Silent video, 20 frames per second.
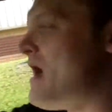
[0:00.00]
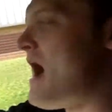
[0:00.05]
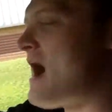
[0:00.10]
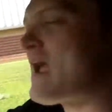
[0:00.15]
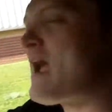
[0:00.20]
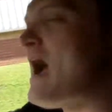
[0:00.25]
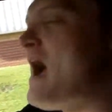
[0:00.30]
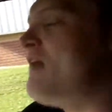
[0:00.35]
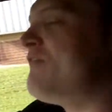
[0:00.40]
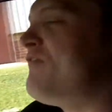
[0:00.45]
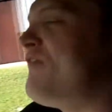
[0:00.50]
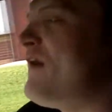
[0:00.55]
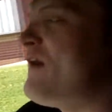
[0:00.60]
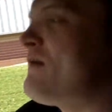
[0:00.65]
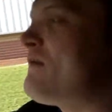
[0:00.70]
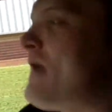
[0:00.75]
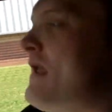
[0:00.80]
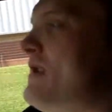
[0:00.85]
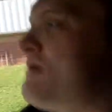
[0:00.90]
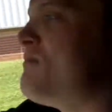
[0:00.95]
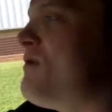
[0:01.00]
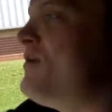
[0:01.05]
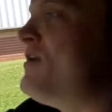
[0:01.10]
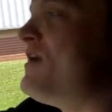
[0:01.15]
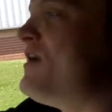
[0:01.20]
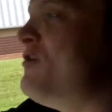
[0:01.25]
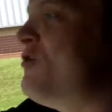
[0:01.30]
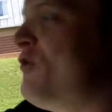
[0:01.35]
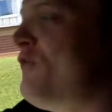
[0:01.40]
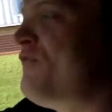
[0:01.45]
I can't thank
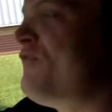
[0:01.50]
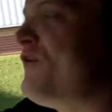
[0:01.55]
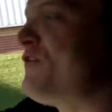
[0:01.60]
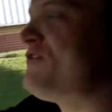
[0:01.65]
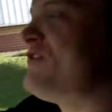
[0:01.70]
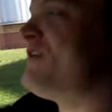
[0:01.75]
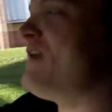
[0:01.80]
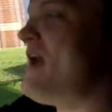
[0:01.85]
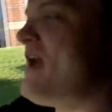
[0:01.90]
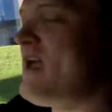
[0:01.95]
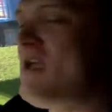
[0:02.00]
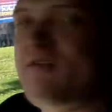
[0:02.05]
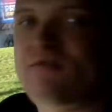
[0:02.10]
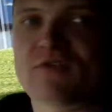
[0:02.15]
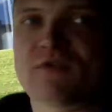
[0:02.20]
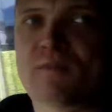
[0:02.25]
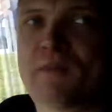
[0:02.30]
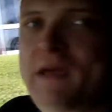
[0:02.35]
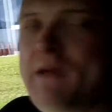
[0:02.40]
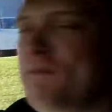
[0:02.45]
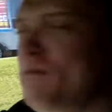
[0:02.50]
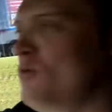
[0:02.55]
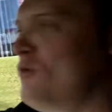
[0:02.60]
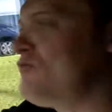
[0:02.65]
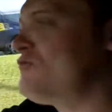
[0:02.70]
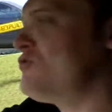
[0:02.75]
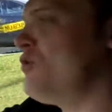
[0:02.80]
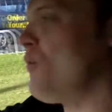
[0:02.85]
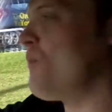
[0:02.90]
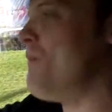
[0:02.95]
anybody enough for today, for the people
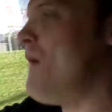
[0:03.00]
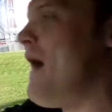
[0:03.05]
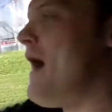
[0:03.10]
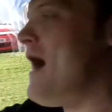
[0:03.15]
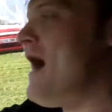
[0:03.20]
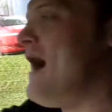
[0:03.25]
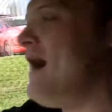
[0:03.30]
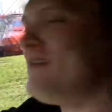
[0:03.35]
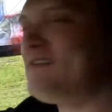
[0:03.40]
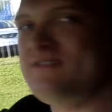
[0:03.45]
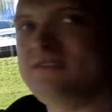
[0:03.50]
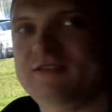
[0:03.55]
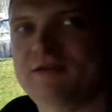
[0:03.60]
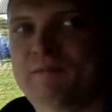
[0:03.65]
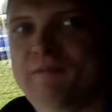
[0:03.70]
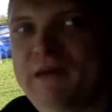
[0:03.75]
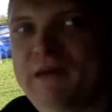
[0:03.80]
who took part and the